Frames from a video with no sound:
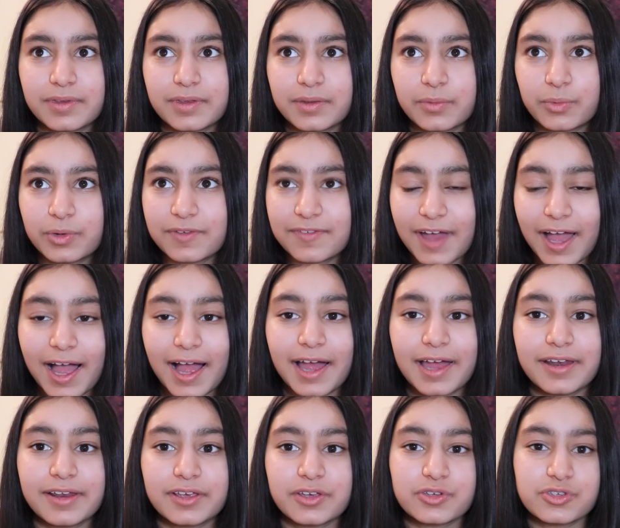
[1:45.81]
we've
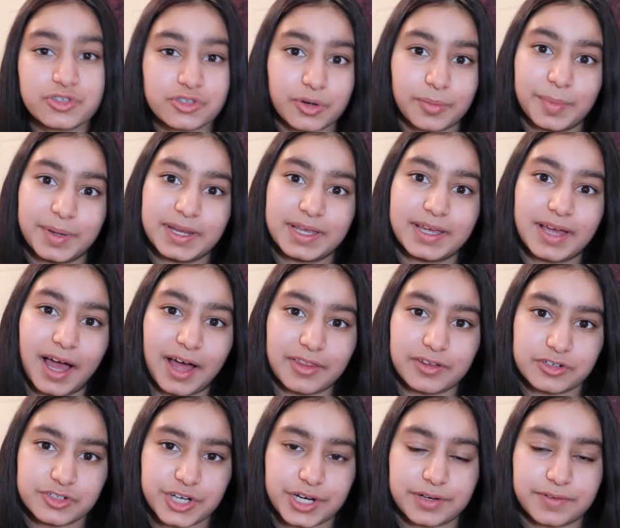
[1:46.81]
had so many
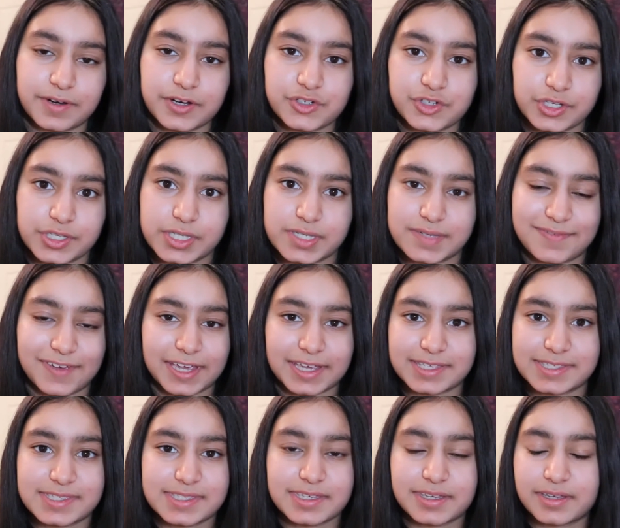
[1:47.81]
other generations
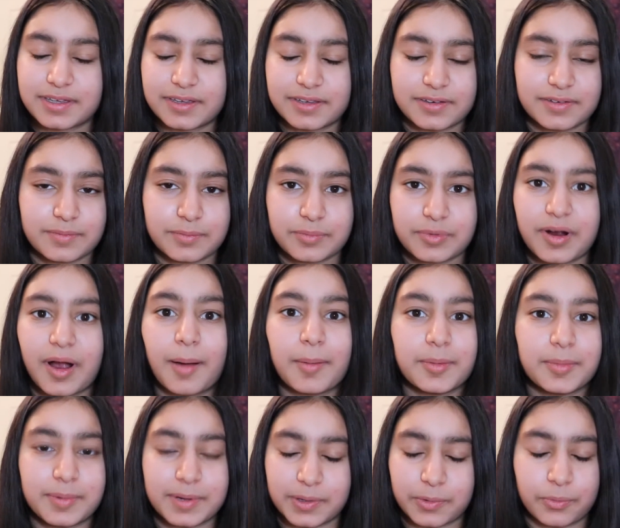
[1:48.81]
face
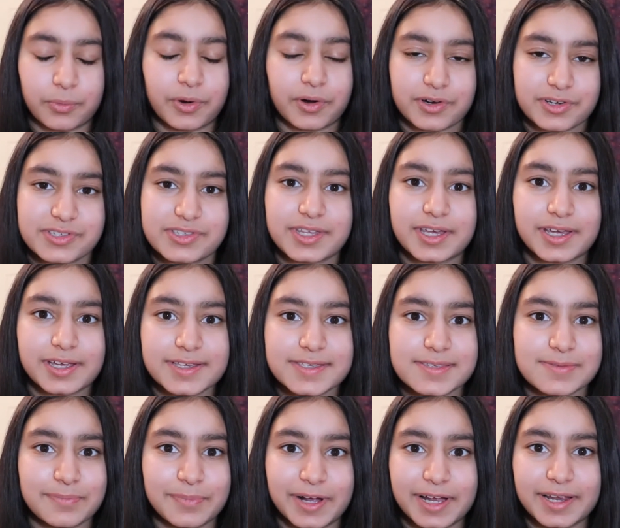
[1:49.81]
probably worse
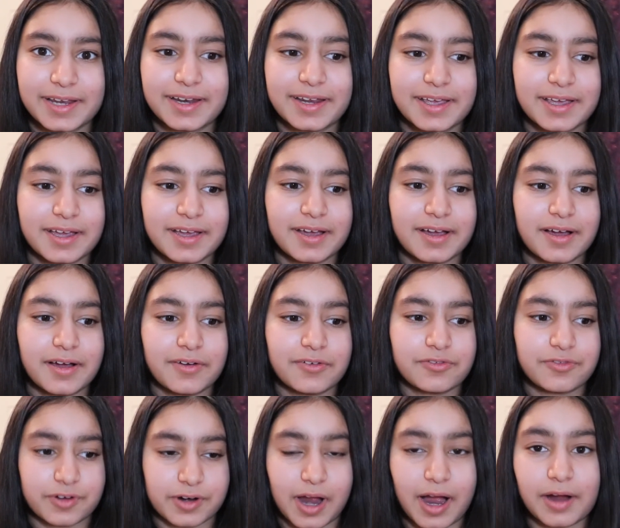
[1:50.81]
things, but
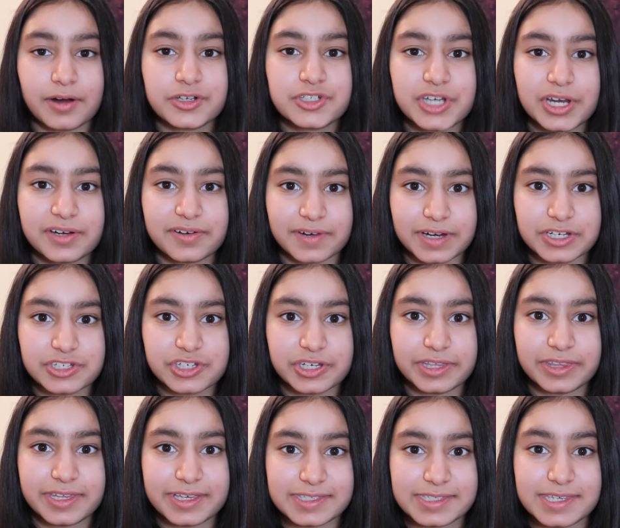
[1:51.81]
for our generation,
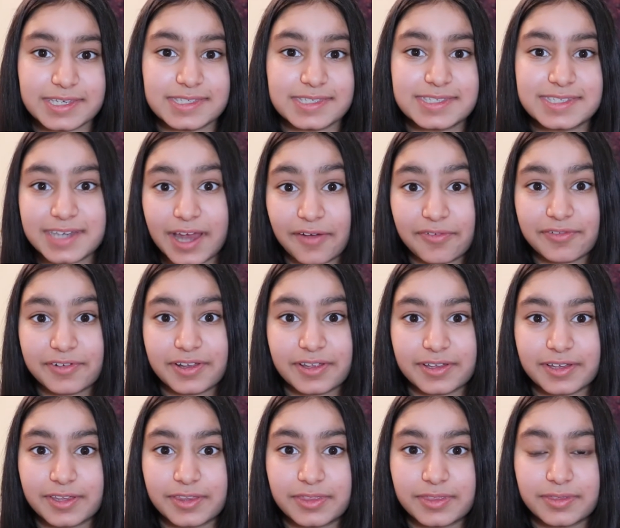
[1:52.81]
this is
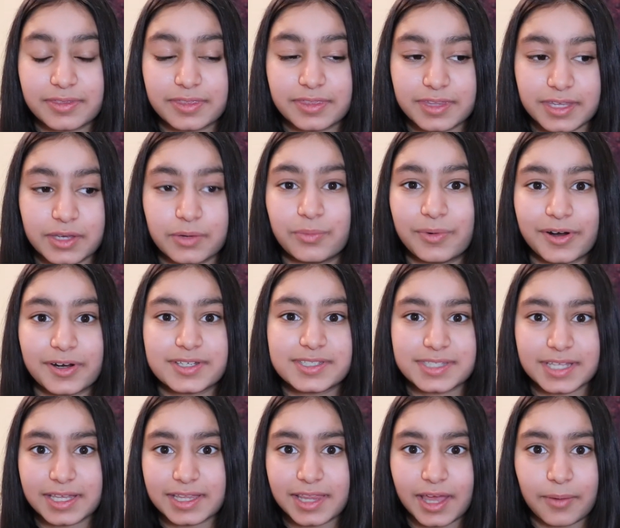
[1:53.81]
definitely the worst
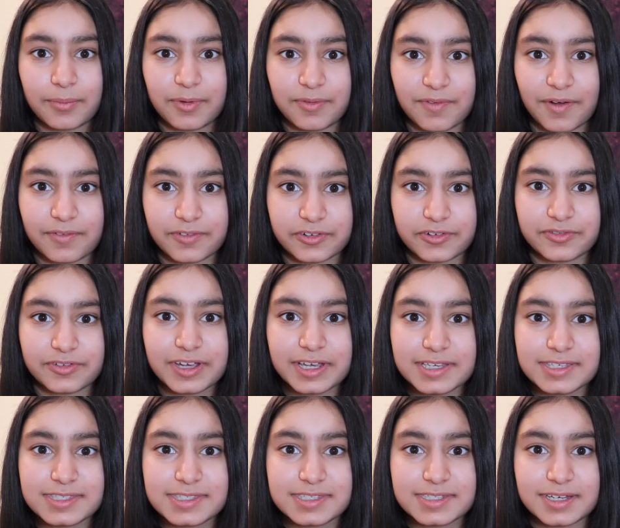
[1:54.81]
thing that we've ever
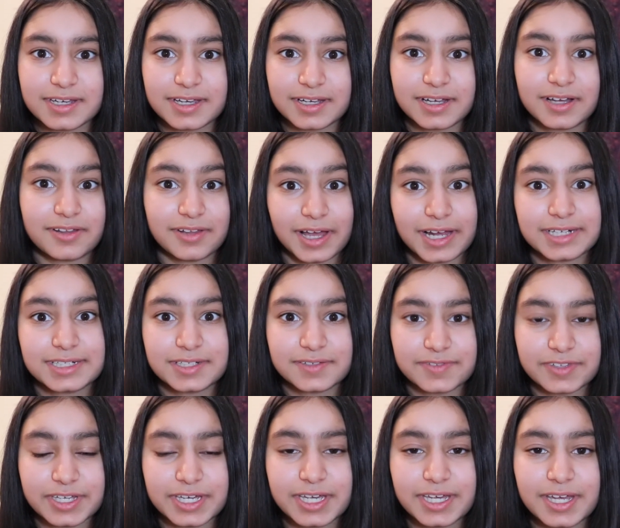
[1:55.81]
faced
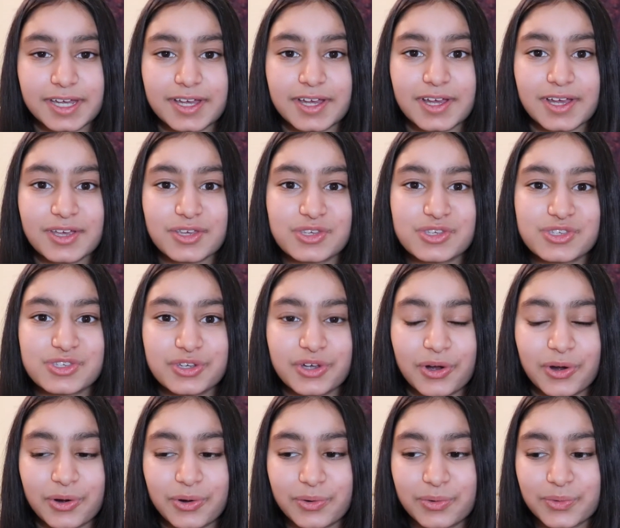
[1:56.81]
collectively.
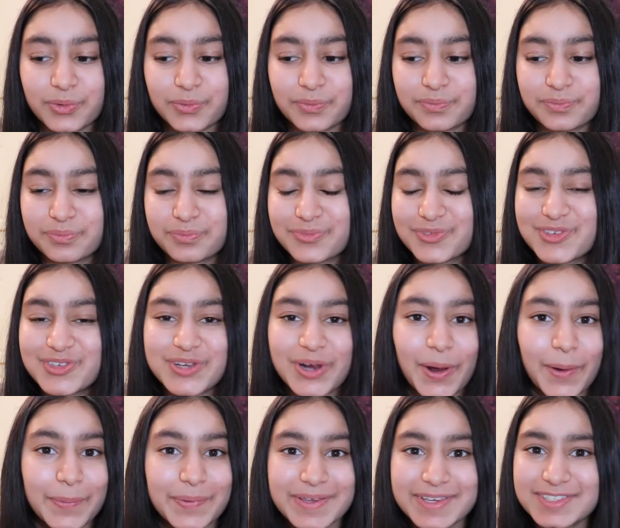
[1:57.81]
So
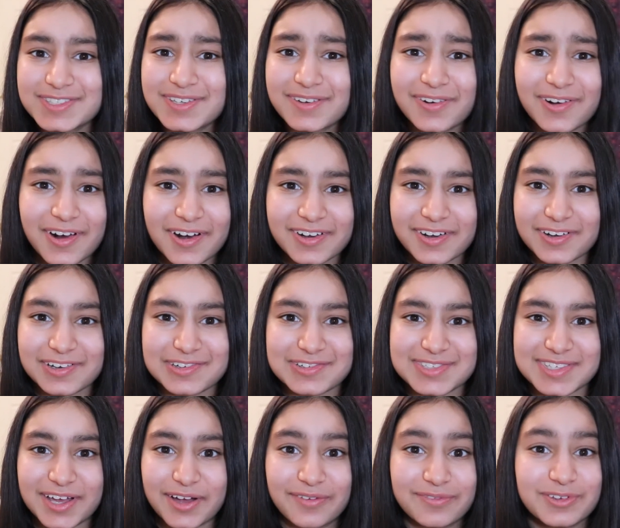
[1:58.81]
stop being so hard on
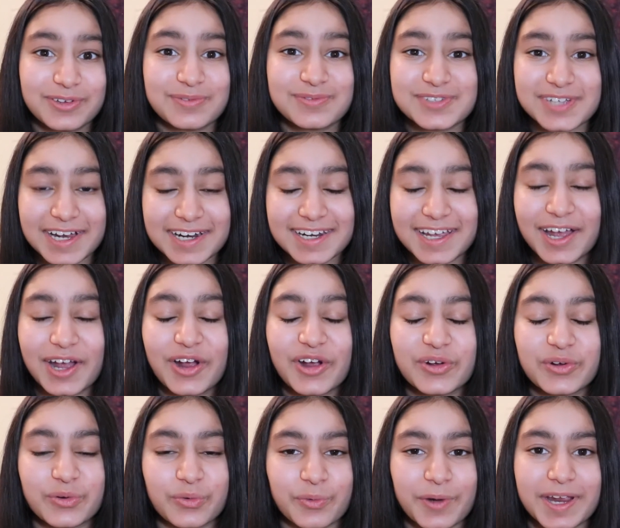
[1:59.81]
yourself. You've done a
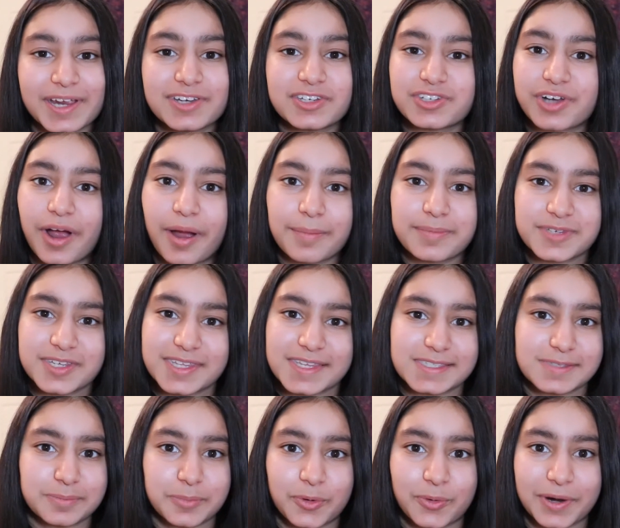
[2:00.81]
great job to
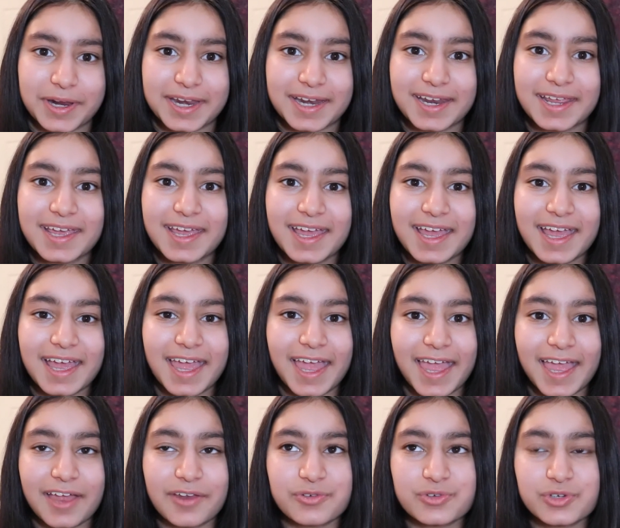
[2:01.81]
this point, and